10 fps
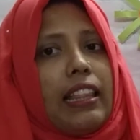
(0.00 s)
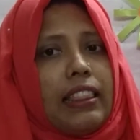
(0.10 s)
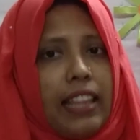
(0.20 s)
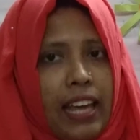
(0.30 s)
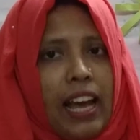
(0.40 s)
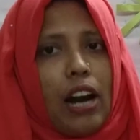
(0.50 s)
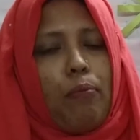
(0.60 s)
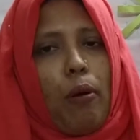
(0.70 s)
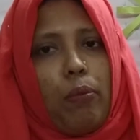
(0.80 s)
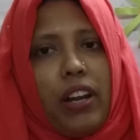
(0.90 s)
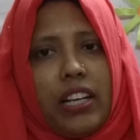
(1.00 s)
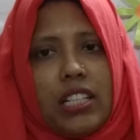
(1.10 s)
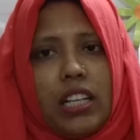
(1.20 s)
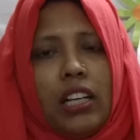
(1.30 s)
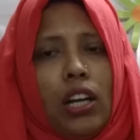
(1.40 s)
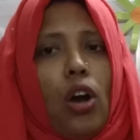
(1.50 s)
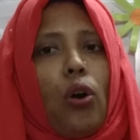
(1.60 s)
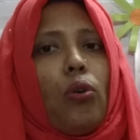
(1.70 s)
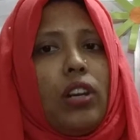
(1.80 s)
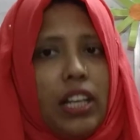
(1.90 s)
They are population
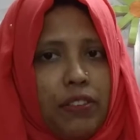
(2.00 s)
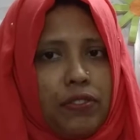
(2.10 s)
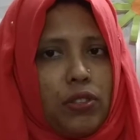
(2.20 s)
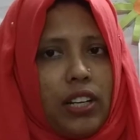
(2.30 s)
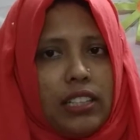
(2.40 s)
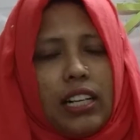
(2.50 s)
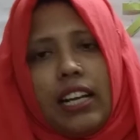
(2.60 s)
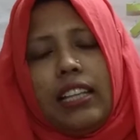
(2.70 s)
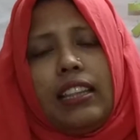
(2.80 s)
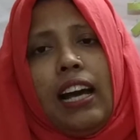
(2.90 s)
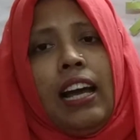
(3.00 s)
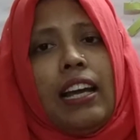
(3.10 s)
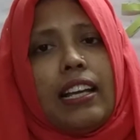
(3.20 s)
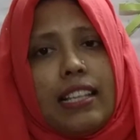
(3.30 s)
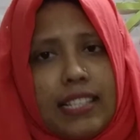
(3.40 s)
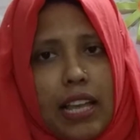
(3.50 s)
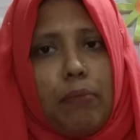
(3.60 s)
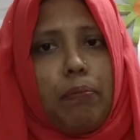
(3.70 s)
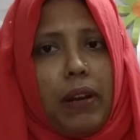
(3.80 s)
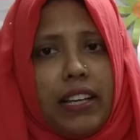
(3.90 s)
who live together in the
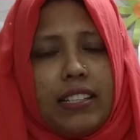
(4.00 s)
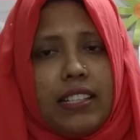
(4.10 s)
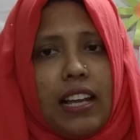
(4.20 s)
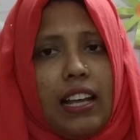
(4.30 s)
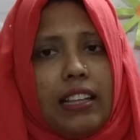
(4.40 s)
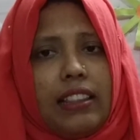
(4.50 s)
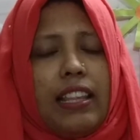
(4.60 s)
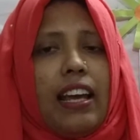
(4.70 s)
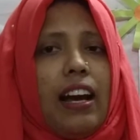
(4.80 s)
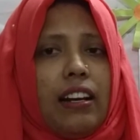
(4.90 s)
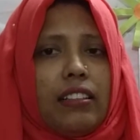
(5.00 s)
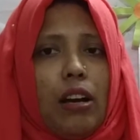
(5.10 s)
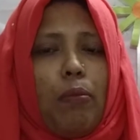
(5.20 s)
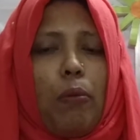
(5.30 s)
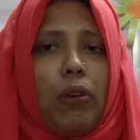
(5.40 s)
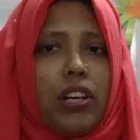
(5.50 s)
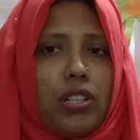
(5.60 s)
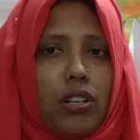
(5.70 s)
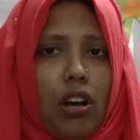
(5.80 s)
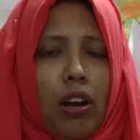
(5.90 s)
same place. They are the
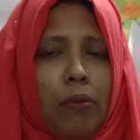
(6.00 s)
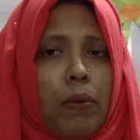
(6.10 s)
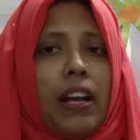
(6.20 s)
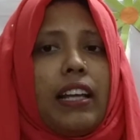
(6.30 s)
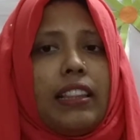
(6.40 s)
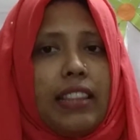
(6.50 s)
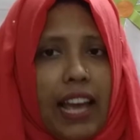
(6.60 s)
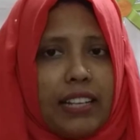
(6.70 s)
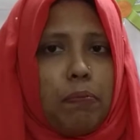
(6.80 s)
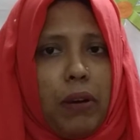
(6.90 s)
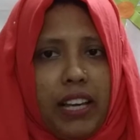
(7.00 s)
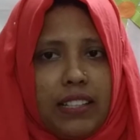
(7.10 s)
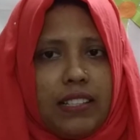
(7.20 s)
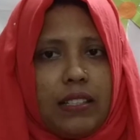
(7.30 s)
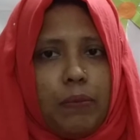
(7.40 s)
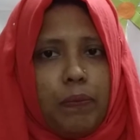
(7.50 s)
population of that place.